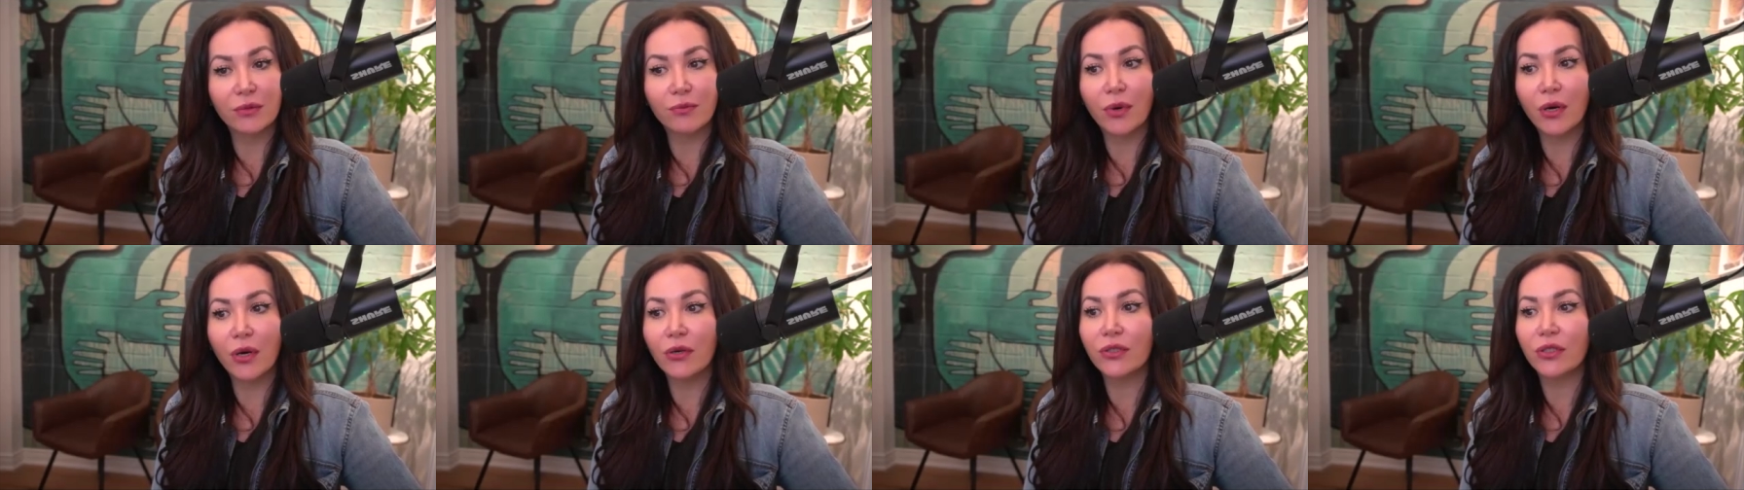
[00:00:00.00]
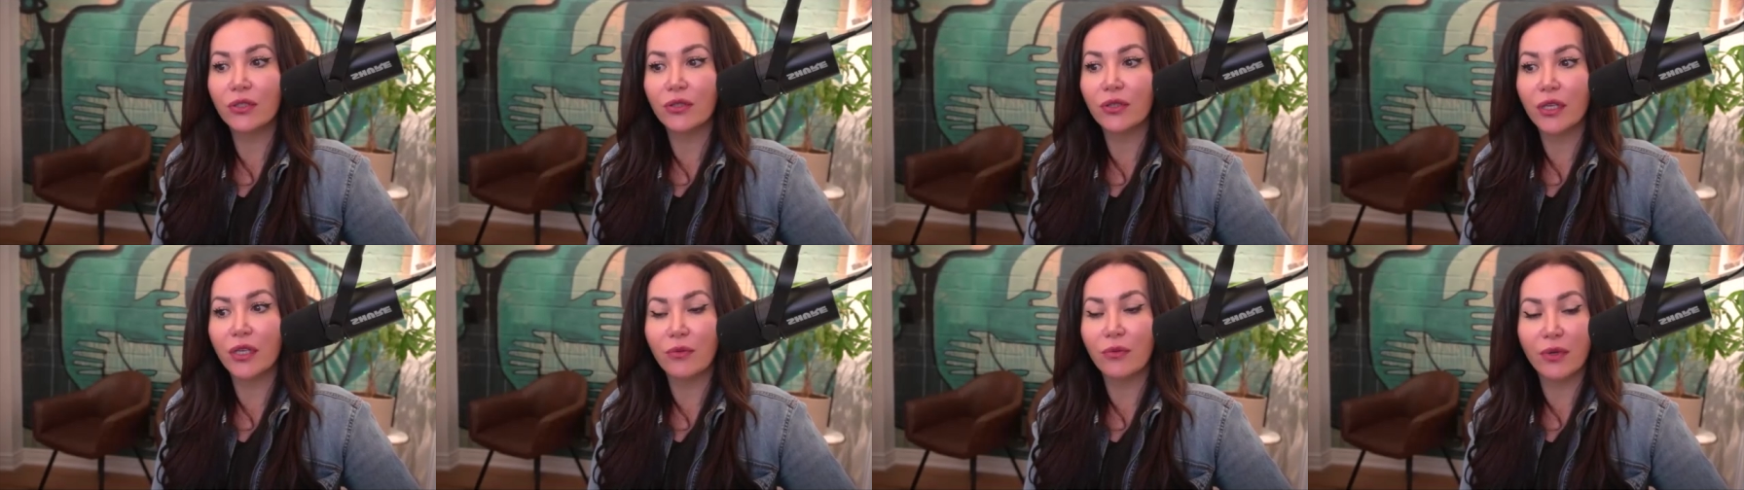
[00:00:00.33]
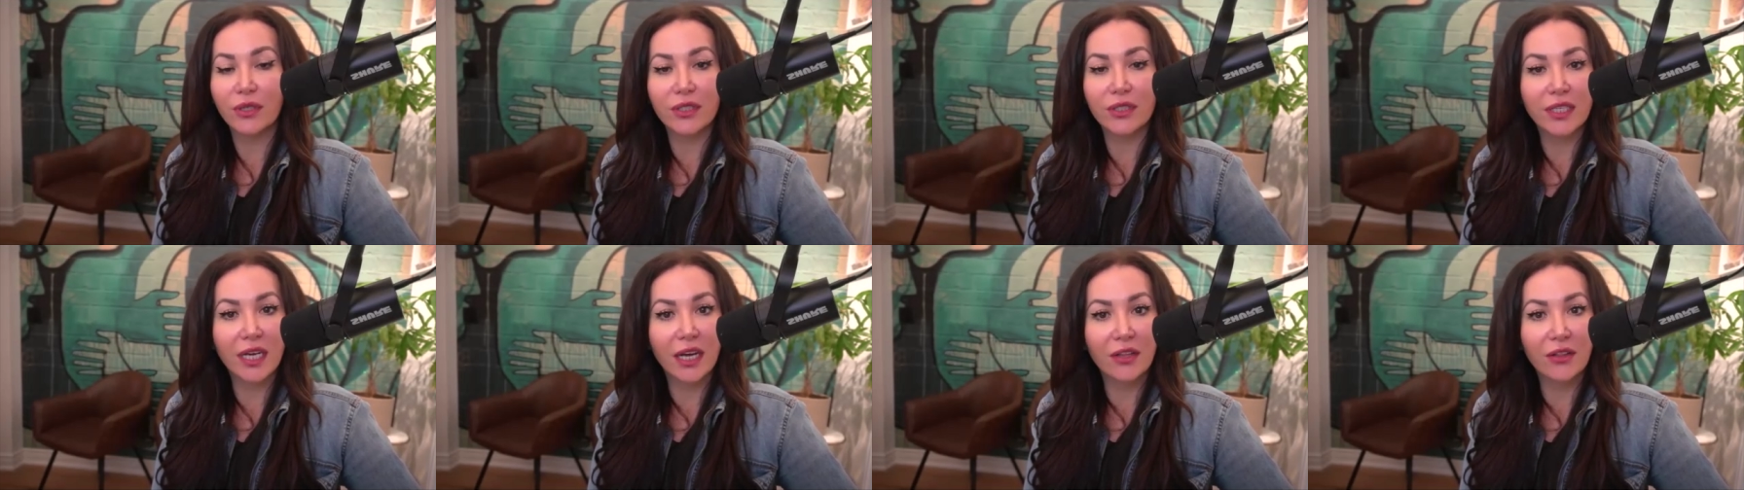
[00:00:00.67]
Post or they
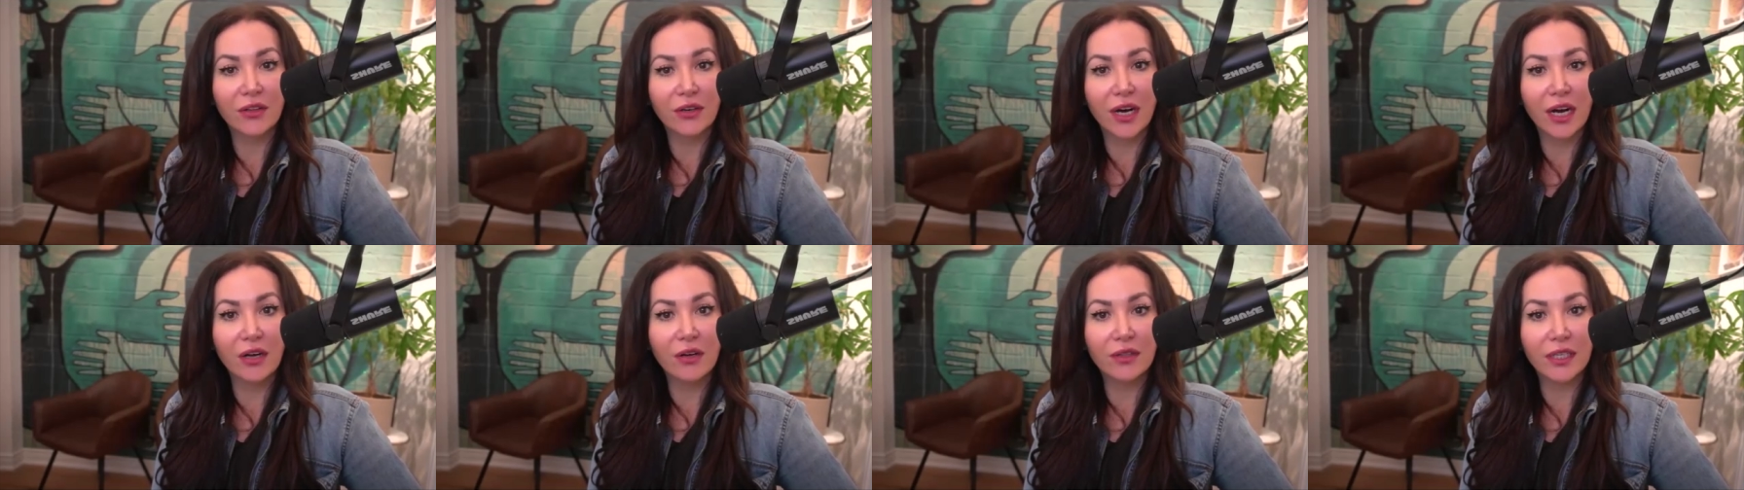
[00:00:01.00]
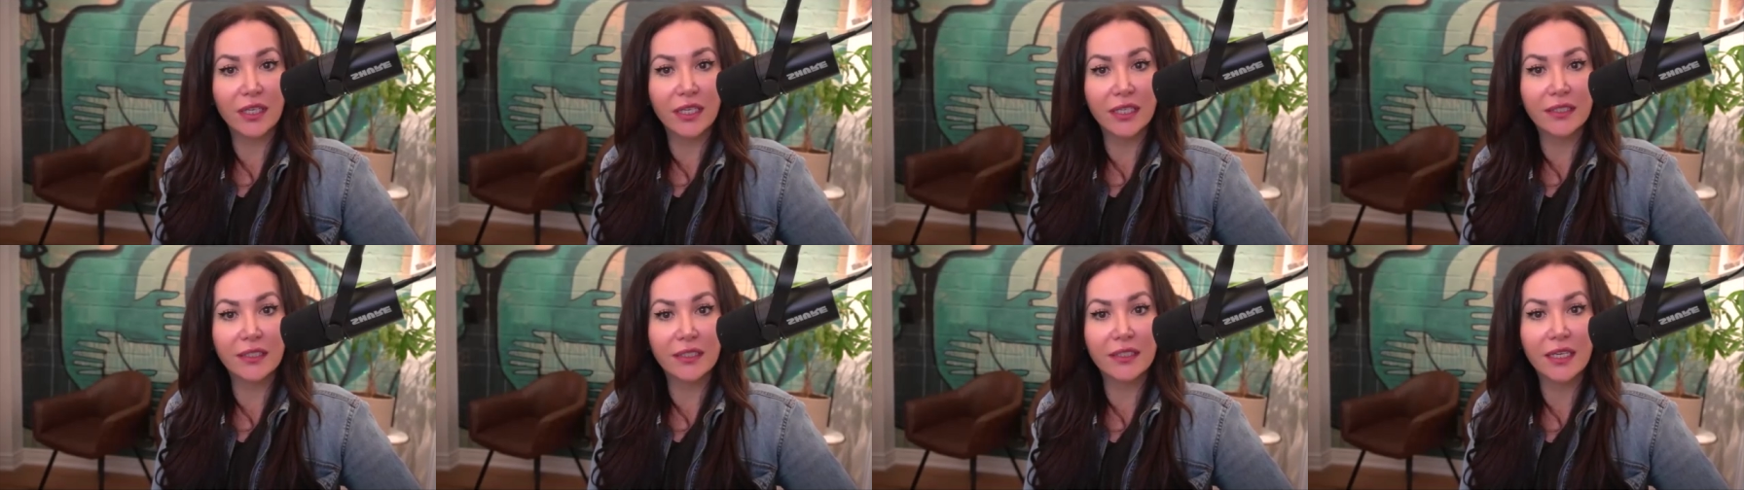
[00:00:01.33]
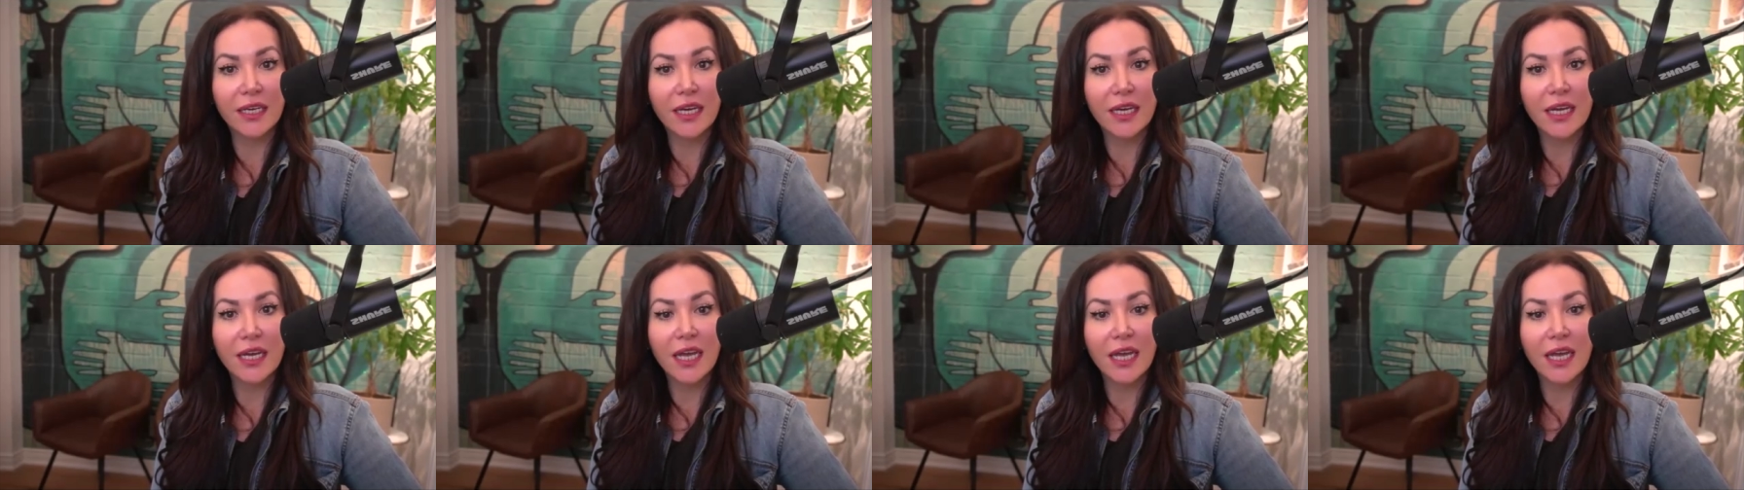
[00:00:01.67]
went to other outlets